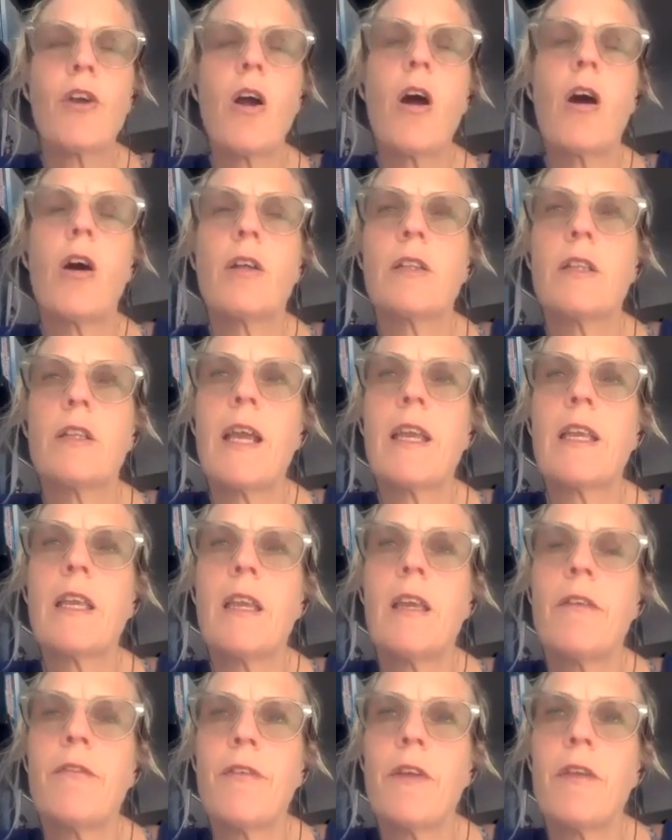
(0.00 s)
can't, like,
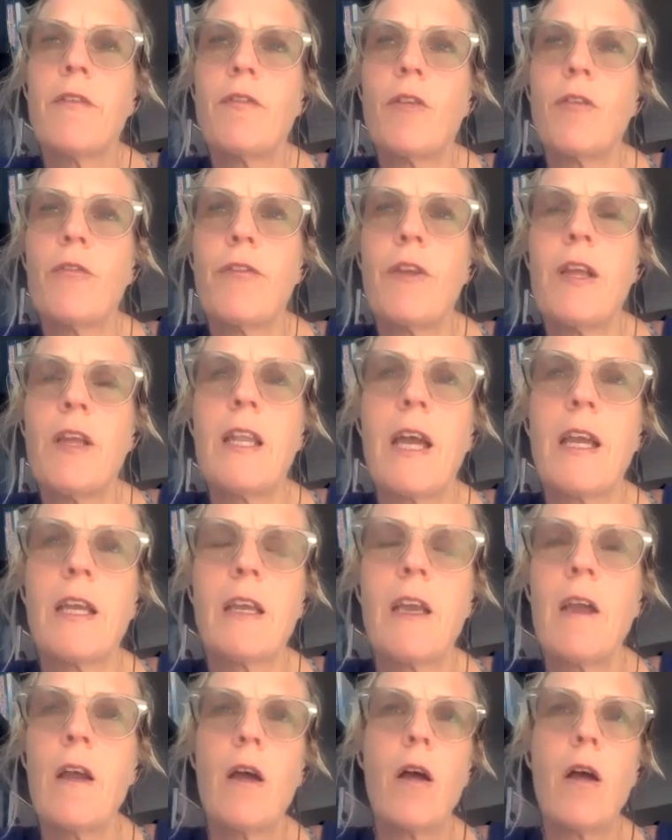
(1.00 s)
if you feel like,